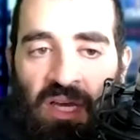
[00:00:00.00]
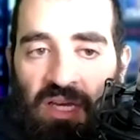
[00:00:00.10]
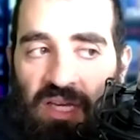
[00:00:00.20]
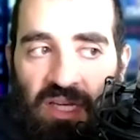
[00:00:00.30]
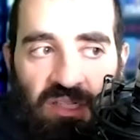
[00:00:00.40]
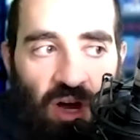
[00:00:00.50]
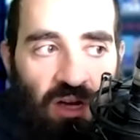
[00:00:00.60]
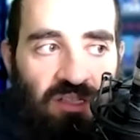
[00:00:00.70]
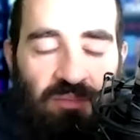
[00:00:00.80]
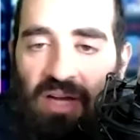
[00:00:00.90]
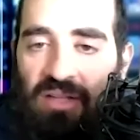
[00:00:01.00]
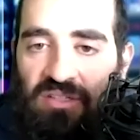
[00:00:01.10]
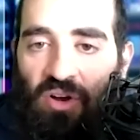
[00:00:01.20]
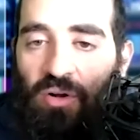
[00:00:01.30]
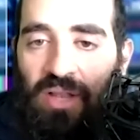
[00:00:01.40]
he talks about this
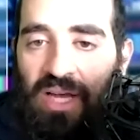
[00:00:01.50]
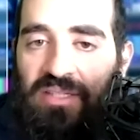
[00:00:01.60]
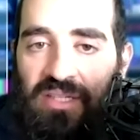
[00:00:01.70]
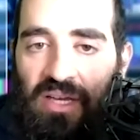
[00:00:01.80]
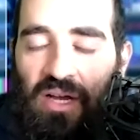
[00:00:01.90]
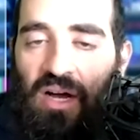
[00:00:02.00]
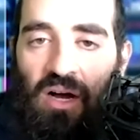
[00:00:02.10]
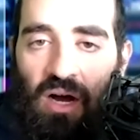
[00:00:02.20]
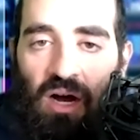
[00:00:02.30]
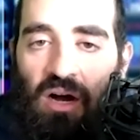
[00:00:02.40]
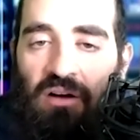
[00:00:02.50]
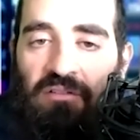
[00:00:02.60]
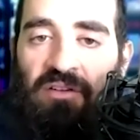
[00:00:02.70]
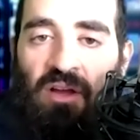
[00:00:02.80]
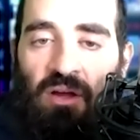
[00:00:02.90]
whole idea of